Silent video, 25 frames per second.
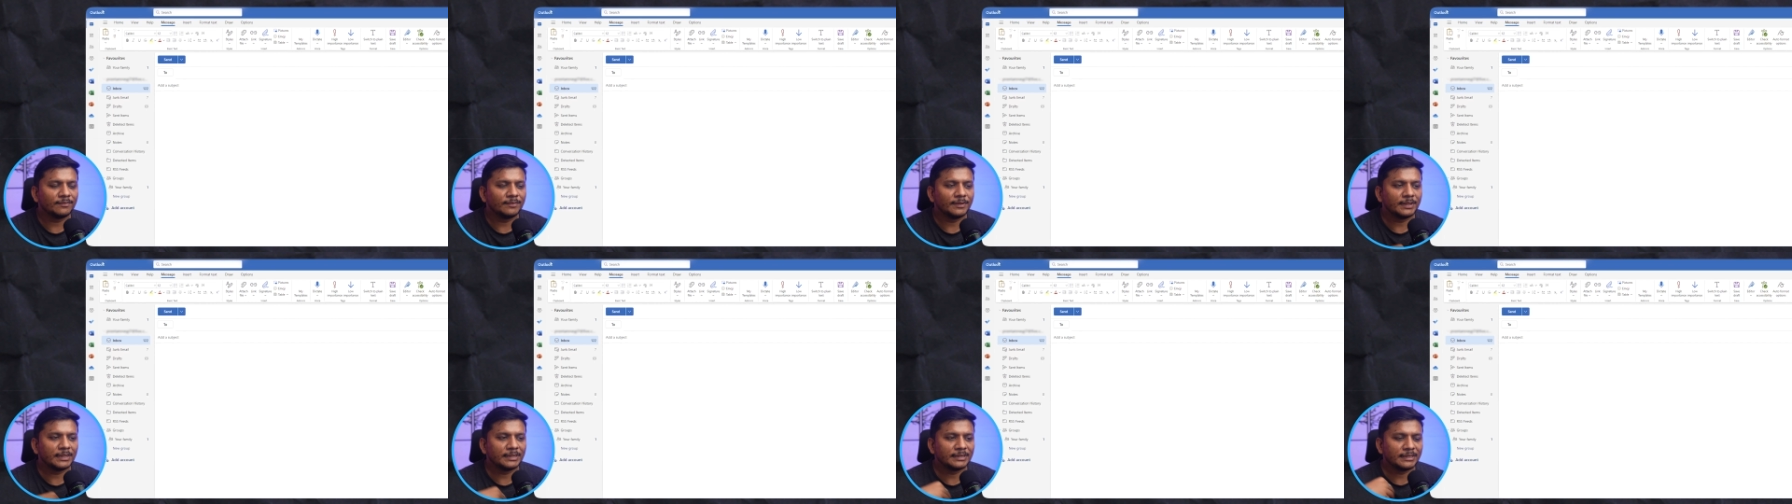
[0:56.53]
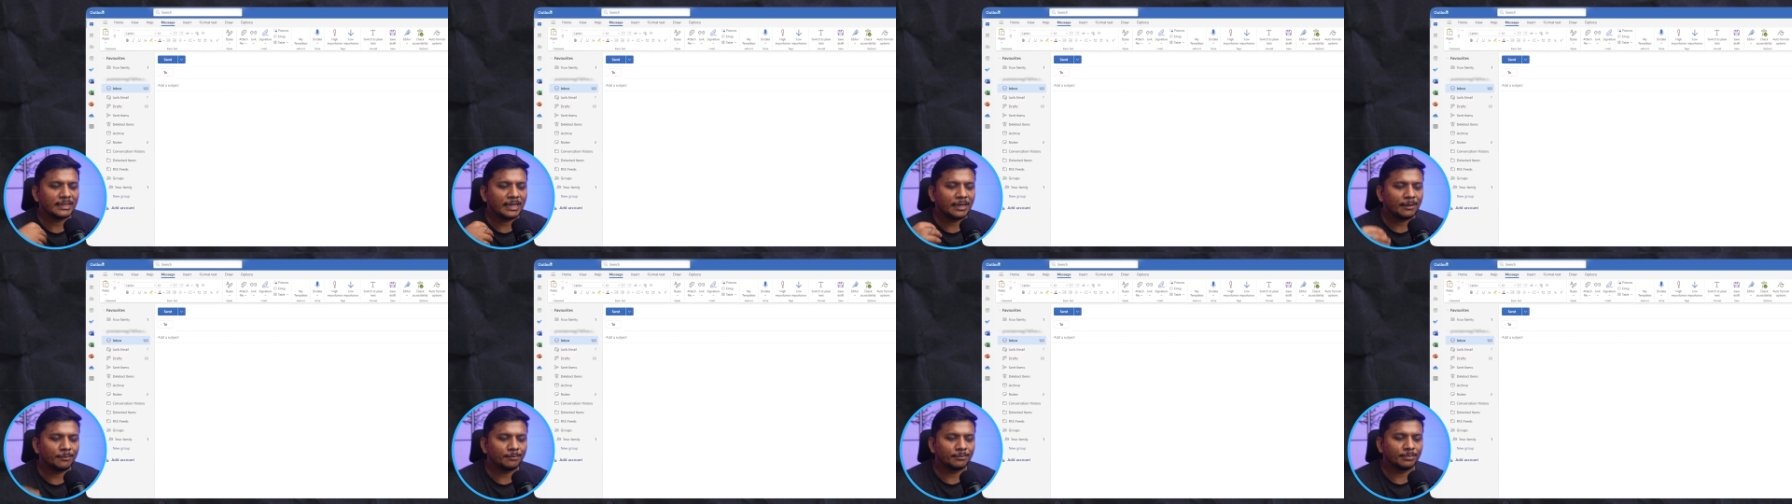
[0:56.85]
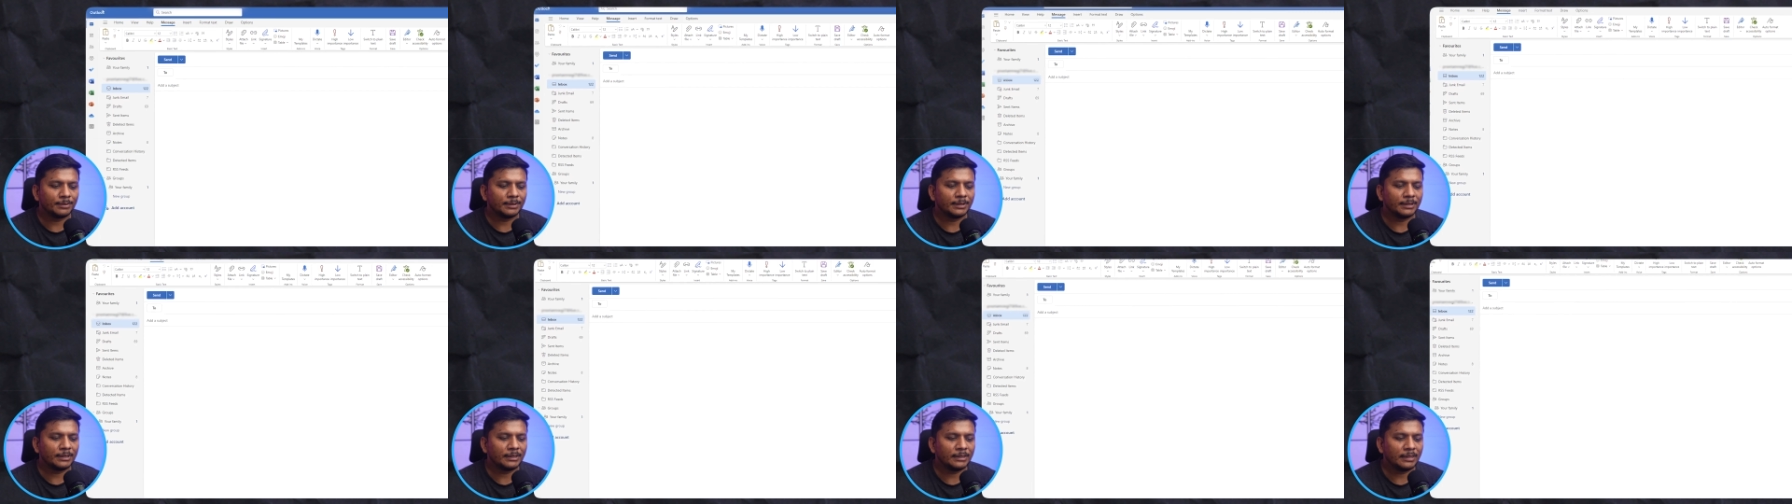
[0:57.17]
For
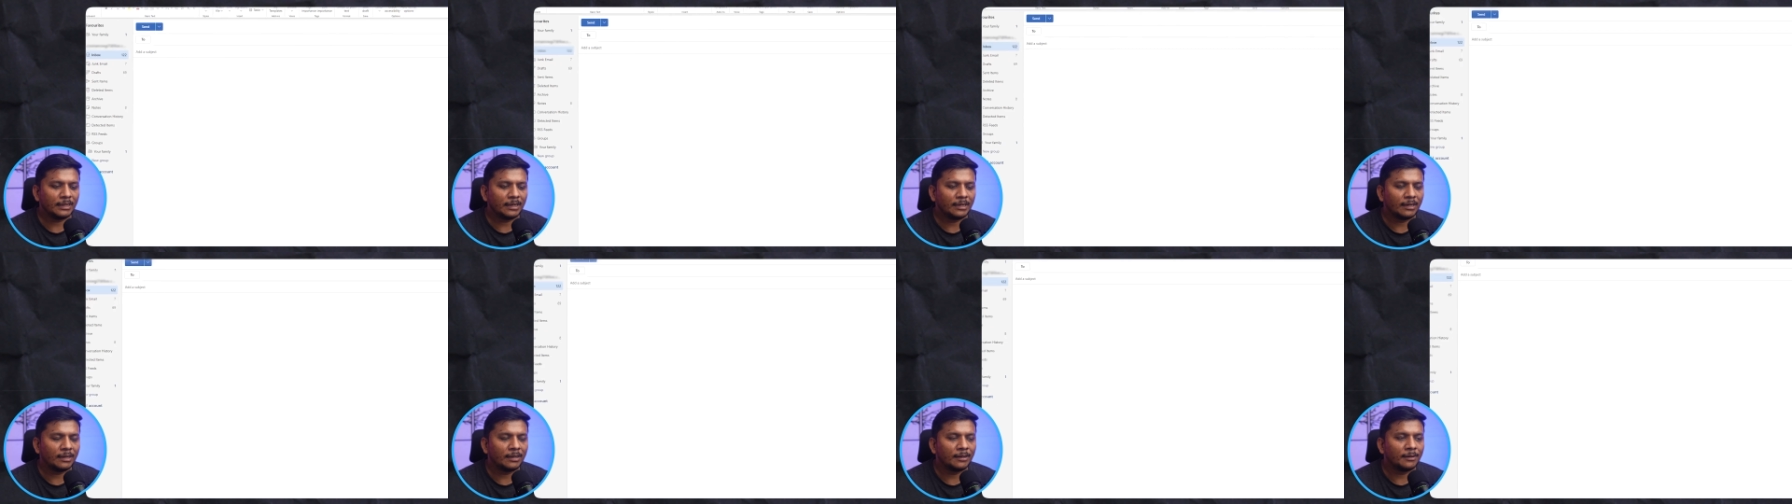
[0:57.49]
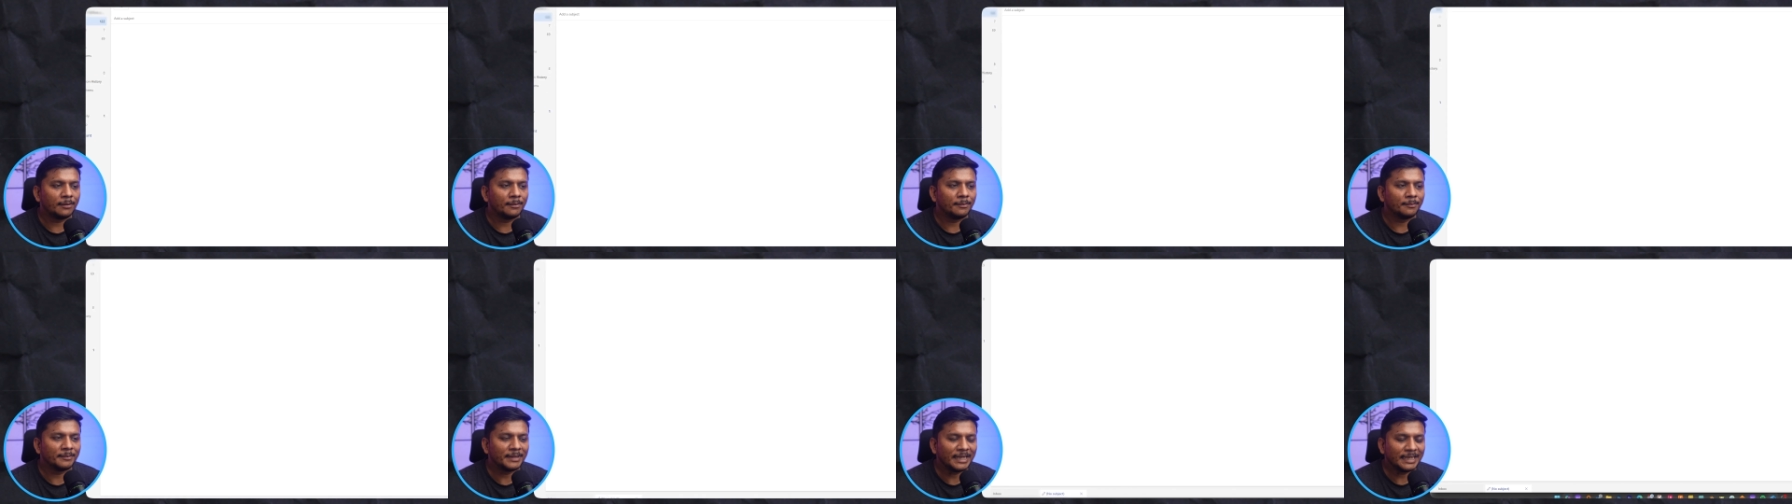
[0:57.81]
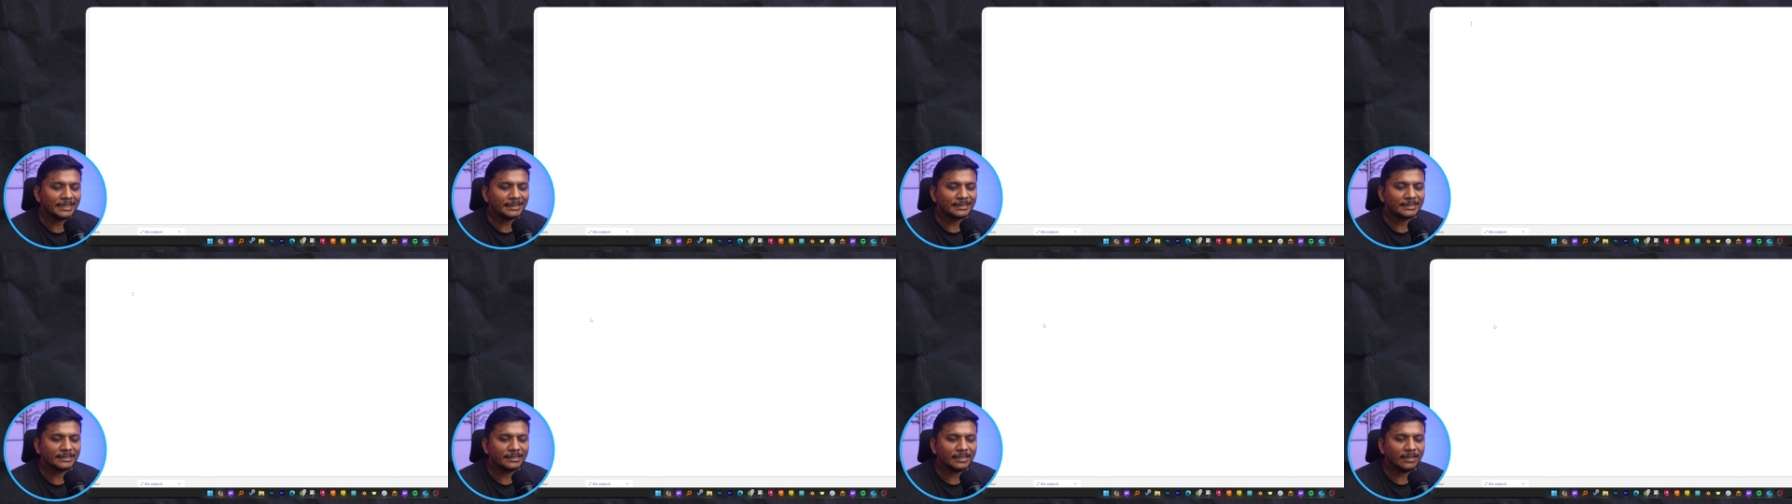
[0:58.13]
example, um,
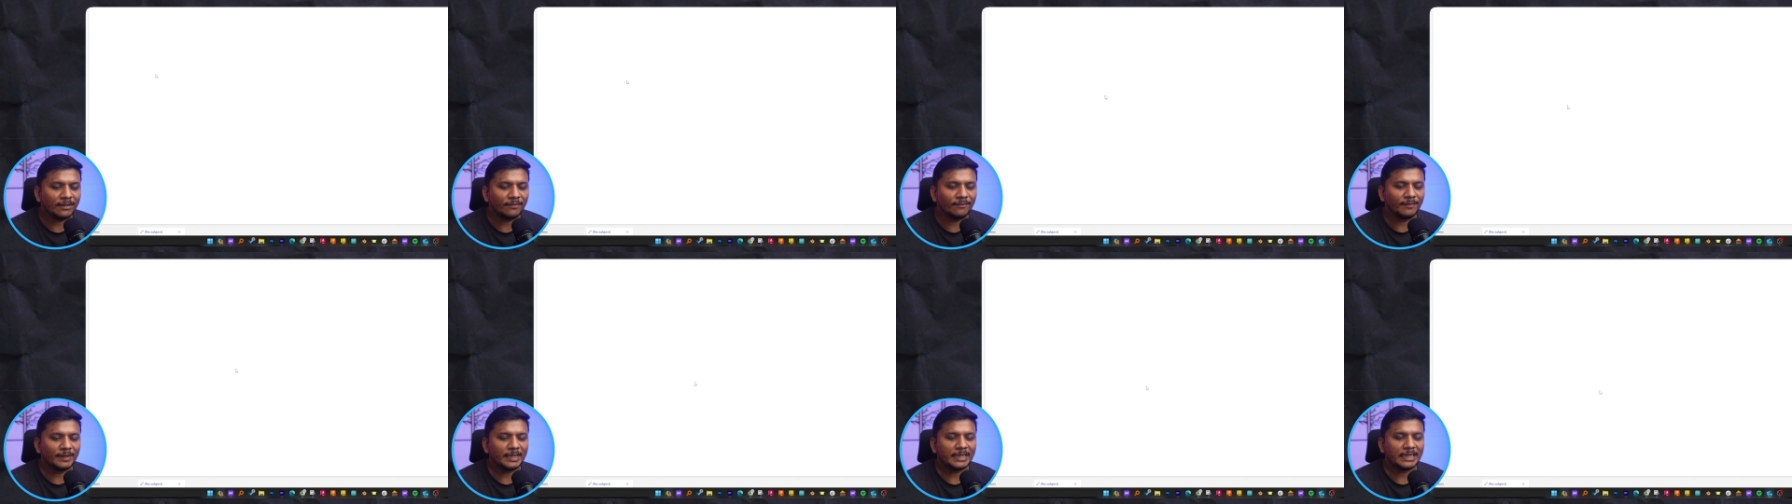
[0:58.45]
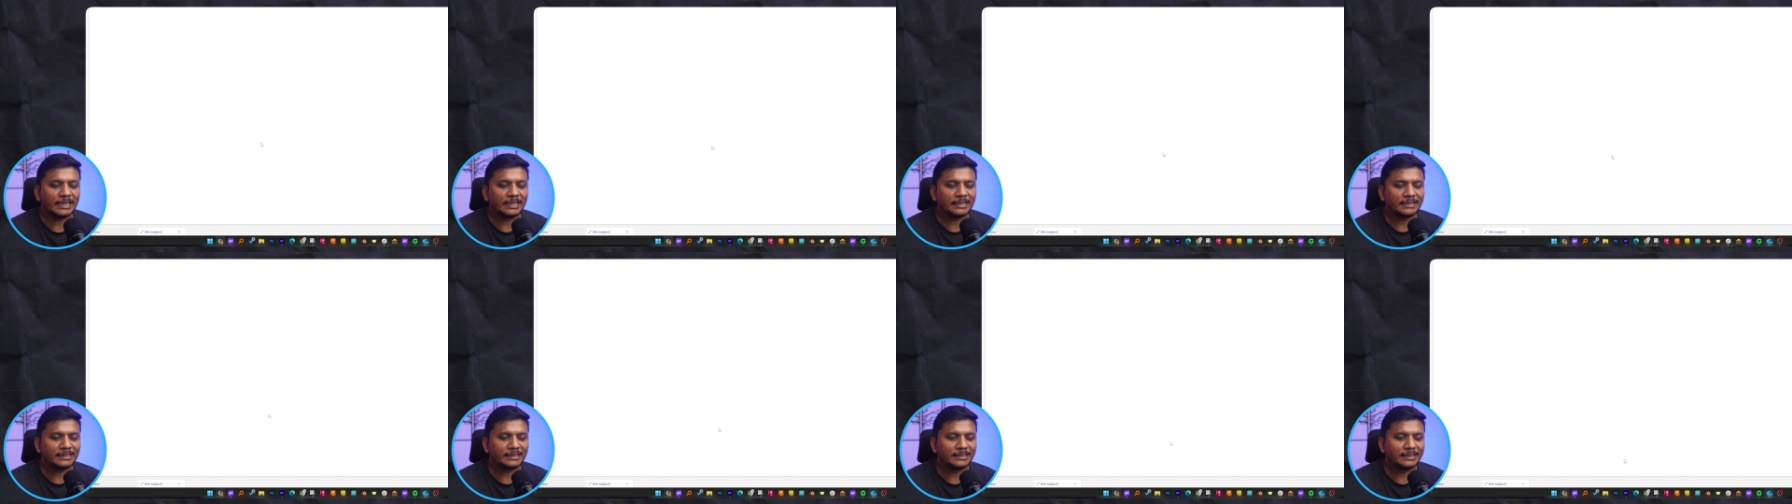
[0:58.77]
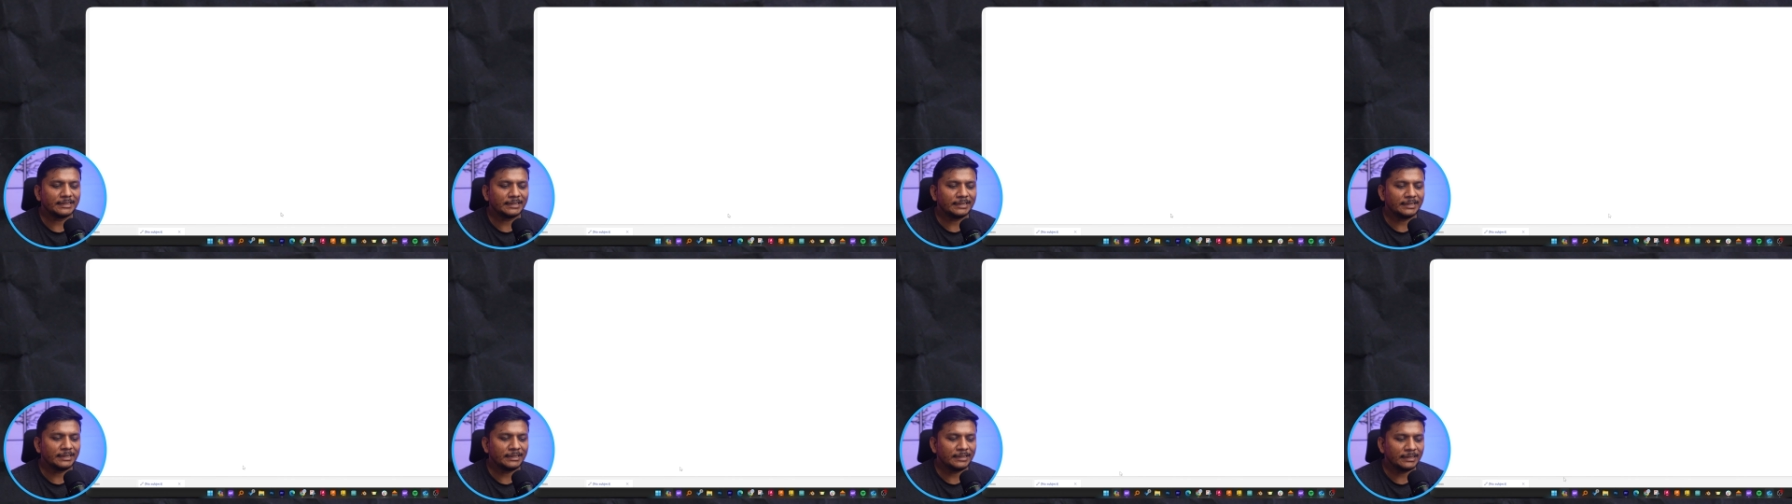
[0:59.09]
that still we can
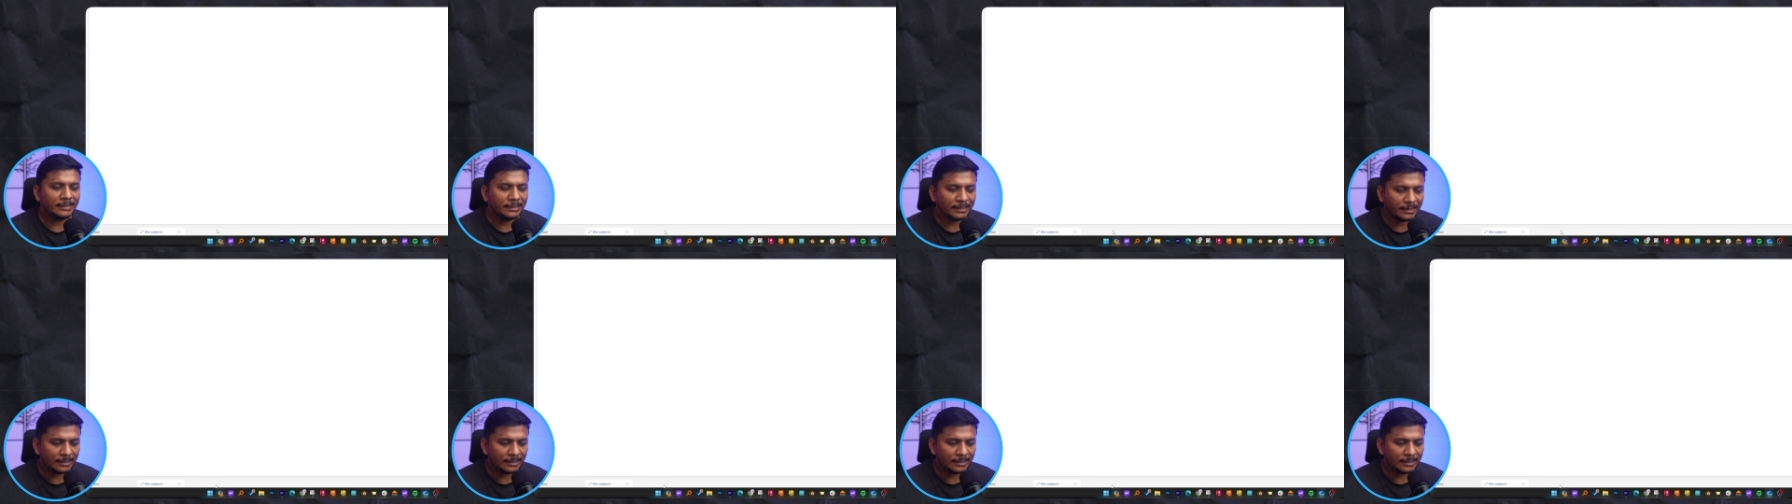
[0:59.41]
see